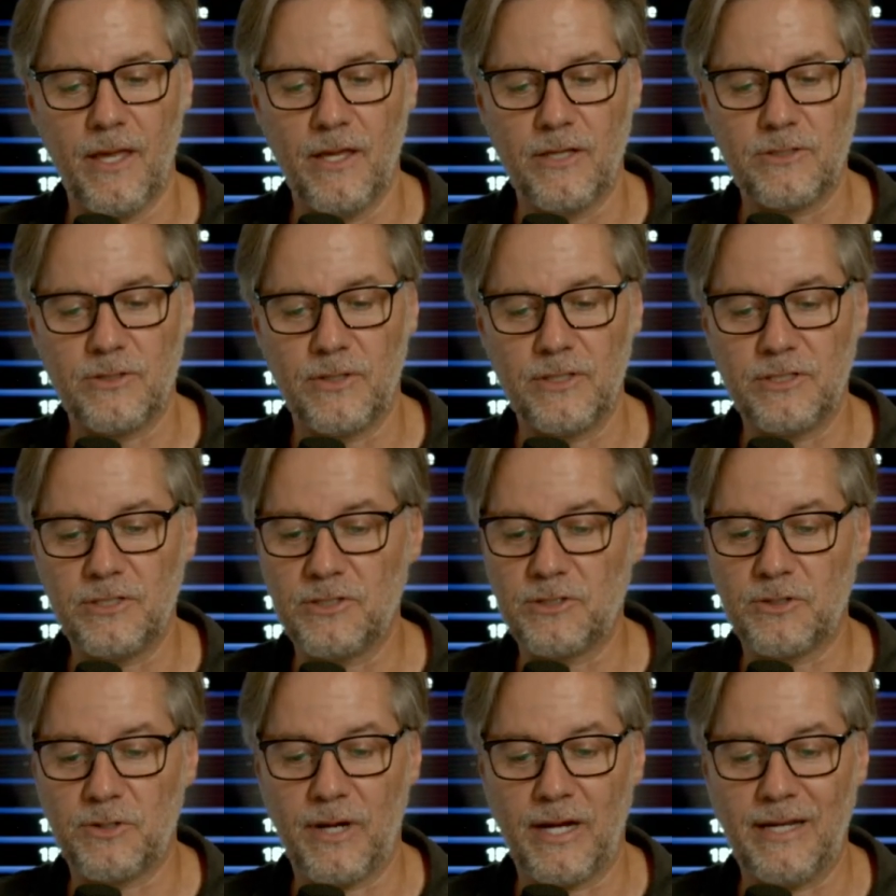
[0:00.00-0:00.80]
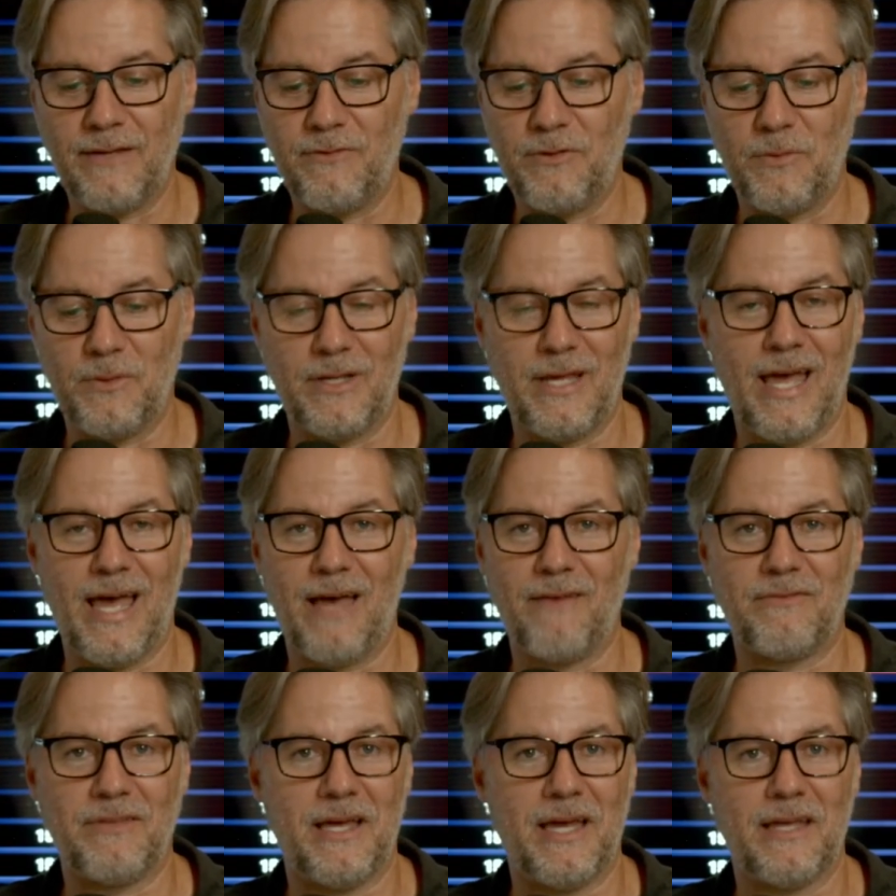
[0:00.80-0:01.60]
So this is great if you want to
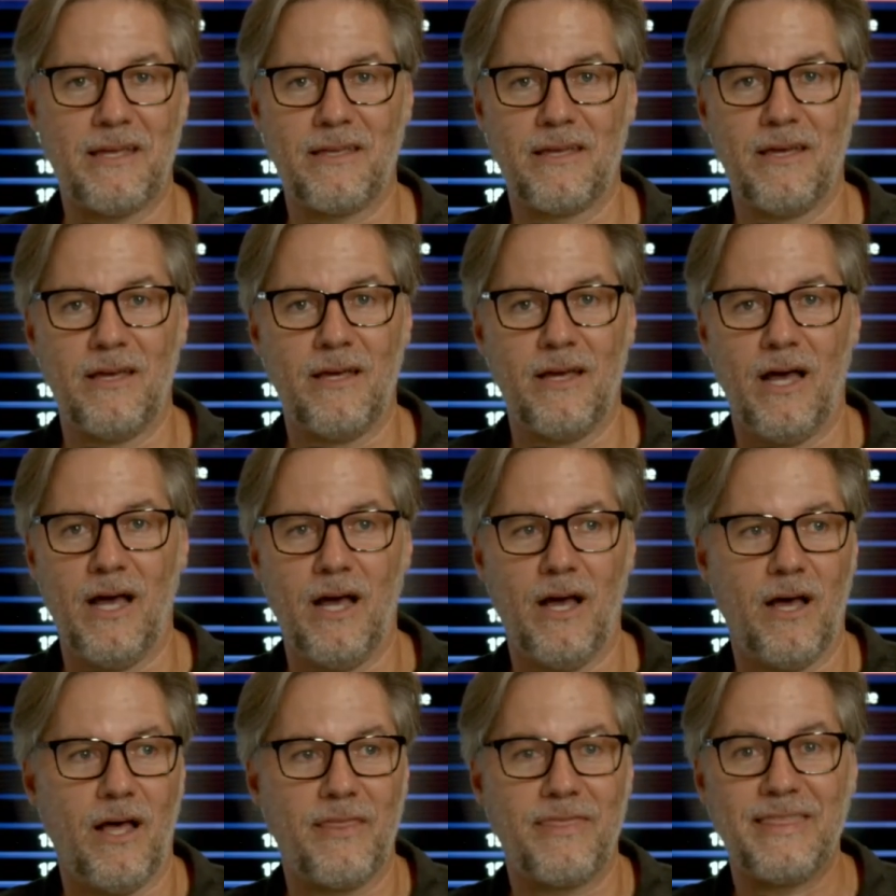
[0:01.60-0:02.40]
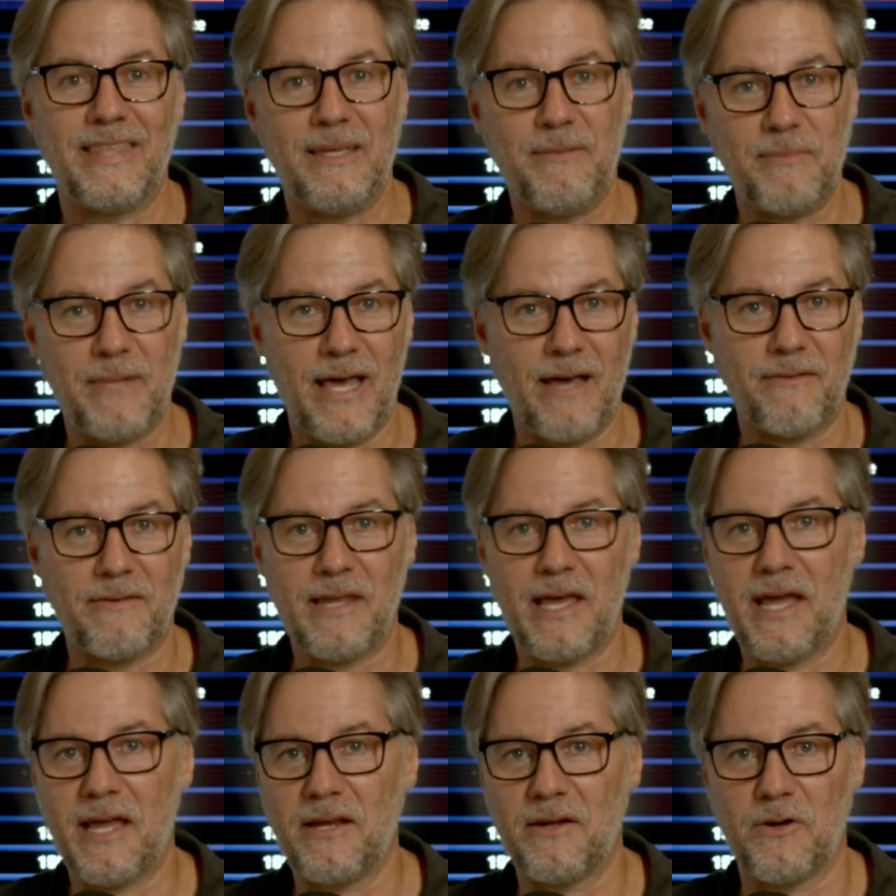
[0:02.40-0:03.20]
have like a themed out
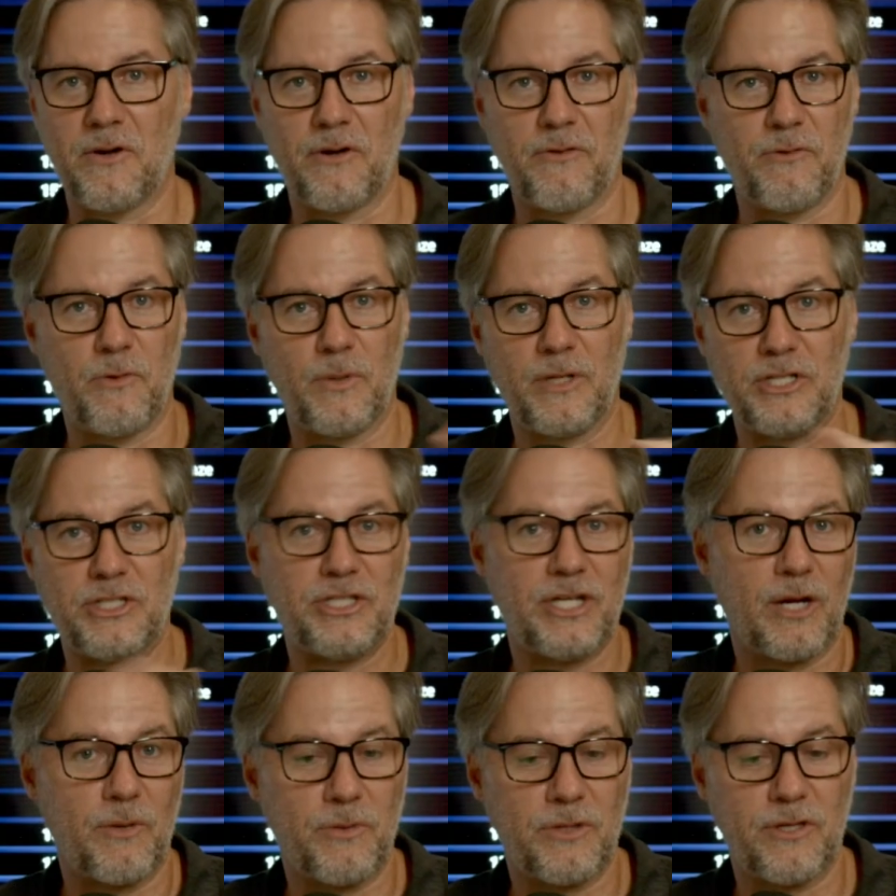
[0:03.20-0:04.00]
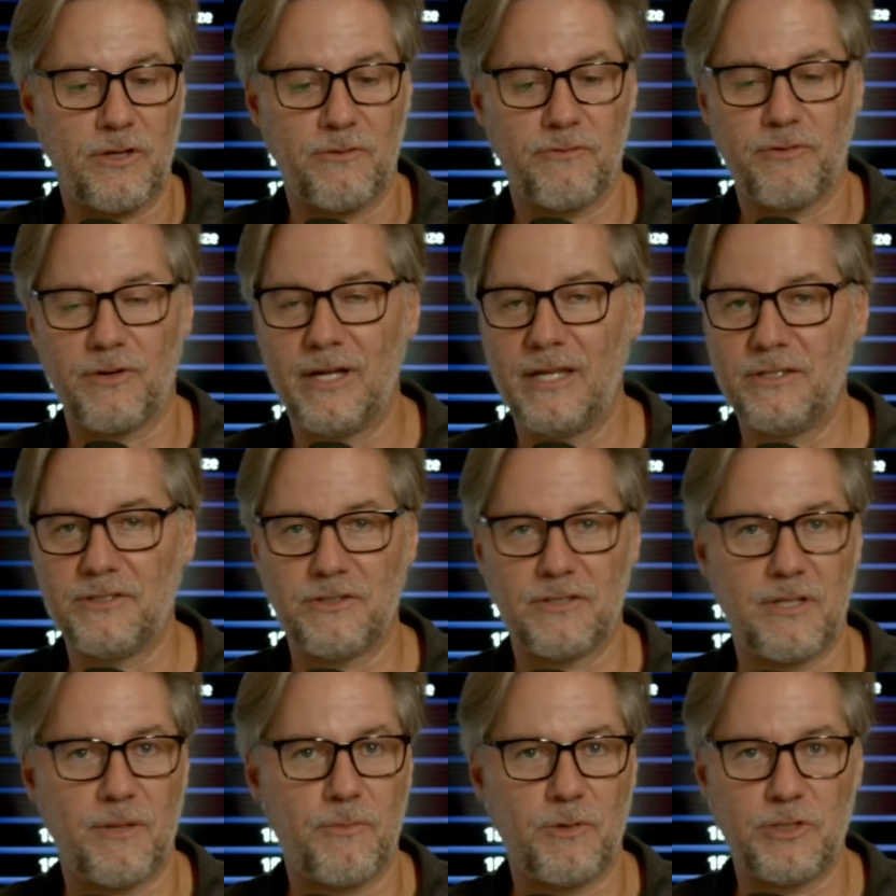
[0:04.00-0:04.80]
night, or if you want to share with your friends or
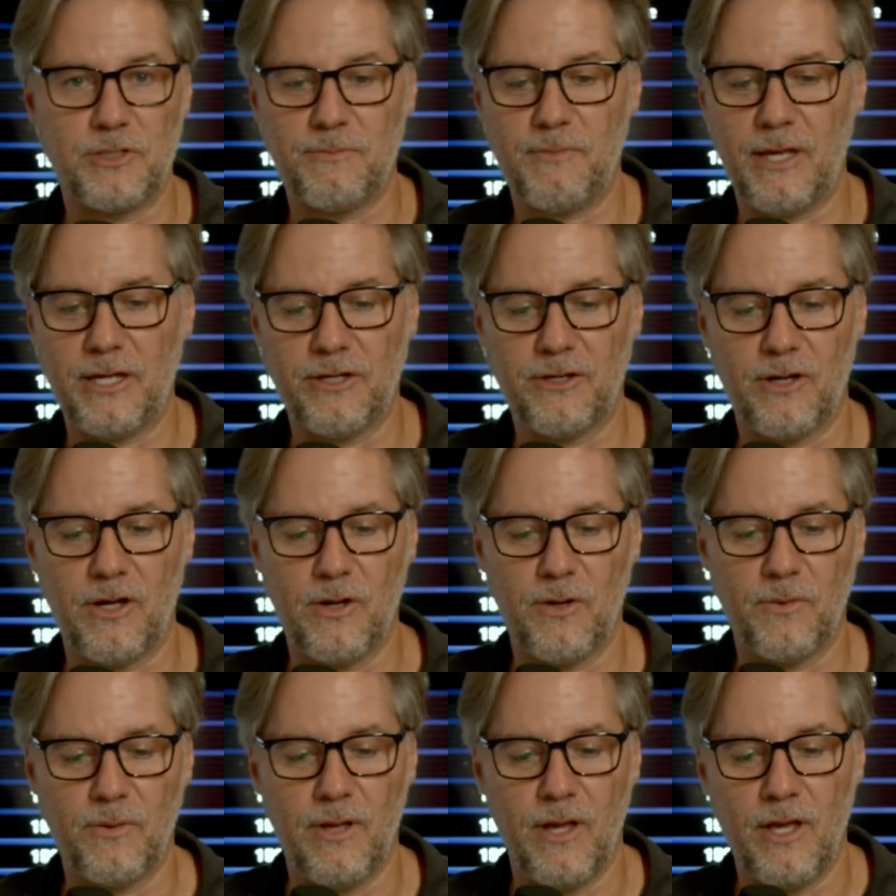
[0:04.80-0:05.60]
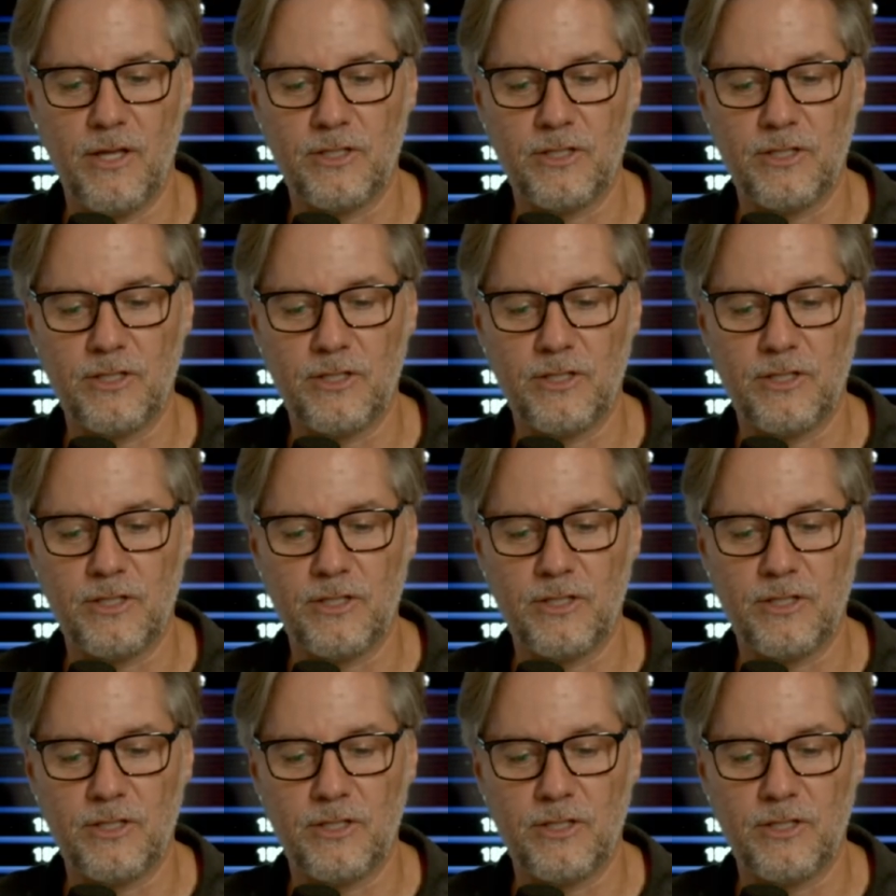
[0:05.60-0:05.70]
something, or just make your own.